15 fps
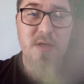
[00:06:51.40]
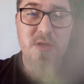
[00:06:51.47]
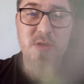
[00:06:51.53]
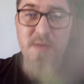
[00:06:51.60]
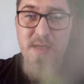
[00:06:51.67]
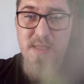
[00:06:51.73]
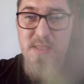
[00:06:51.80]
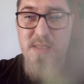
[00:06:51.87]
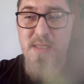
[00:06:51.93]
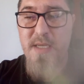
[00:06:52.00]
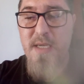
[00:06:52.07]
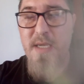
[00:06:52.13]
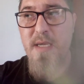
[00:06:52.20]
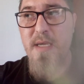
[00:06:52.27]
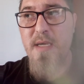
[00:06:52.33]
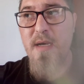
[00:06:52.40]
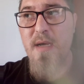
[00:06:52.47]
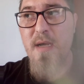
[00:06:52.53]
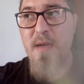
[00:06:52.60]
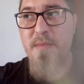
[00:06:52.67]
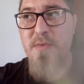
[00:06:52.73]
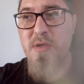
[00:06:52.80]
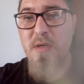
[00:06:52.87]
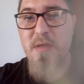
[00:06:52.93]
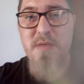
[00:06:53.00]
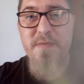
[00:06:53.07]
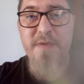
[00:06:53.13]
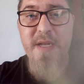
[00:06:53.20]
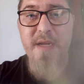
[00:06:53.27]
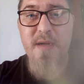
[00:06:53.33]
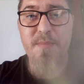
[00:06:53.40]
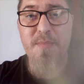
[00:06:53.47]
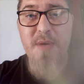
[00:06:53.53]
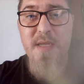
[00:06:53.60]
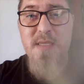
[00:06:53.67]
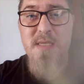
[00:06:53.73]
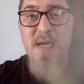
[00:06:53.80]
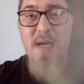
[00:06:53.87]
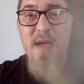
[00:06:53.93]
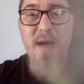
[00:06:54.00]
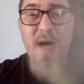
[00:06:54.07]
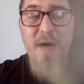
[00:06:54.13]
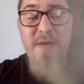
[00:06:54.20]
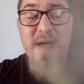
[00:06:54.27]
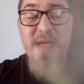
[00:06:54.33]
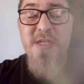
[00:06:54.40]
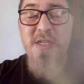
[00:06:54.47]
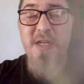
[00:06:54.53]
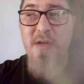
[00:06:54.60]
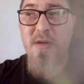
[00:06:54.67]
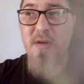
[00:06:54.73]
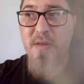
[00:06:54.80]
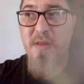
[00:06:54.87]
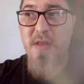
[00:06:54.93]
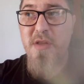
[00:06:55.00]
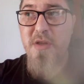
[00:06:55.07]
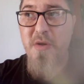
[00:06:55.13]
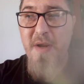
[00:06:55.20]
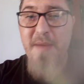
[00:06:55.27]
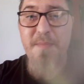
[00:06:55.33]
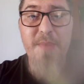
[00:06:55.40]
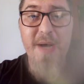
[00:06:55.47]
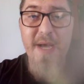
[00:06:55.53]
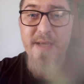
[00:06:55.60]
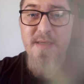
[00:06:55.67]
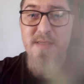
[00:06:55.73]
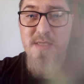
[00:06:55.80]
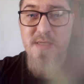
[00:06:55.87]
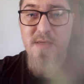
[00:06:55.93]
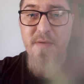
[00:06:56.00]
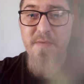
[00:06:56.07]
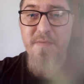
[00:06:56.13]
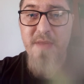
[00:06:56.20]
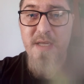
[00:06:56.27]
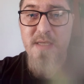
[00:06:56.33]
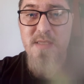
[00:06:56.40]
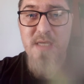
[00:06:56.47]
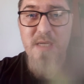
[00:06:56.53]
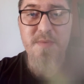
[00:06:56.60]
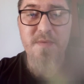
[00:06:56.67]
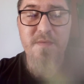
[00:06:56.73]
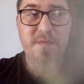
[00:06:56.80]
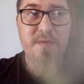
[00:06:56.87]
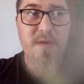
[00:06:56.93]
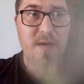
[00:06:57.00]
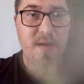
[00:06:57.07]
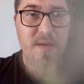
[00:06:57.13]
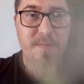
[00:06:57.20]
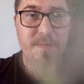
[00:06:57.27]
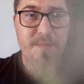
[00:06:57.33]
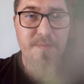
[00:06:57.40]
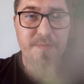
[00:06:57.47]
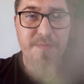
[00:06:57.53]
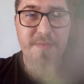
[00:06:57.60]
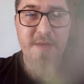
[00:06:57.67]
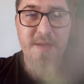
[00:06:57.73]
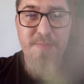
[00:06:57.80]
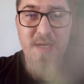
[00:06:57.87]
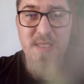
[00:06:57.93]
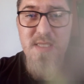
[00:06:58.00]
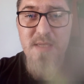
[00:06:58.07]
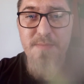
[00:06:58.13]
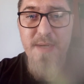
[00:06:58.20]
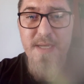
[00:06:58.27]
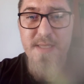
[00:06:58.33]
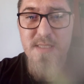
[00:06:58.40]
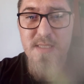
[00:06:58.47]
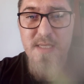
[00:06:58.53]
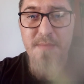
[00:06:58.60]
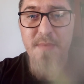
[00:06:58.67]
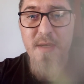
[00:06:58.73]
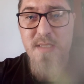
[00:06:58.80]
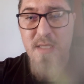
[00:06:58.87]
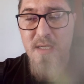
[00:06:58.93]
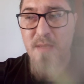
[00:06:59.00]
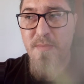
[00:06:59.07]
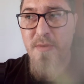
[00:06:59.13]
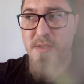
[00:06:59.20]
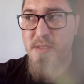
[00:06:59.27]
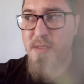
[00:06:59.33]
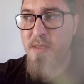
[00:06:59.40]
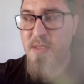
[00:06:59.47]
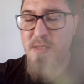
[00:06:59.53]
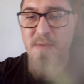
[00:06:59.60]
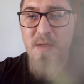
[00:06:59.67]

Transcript: twice the chance of getting a bite. I've actually got 3 bags of that type of plastic baits in my tackle box at this